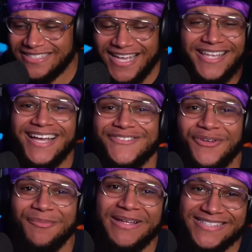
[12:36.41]
How you guys feel
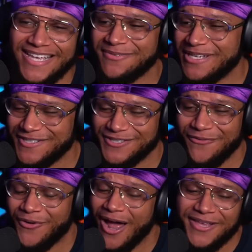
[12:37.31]
about this adaptation so
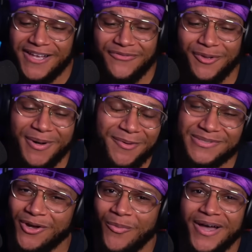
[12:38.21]
far? How you guys feel about
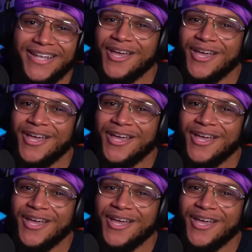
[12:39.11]
episode one?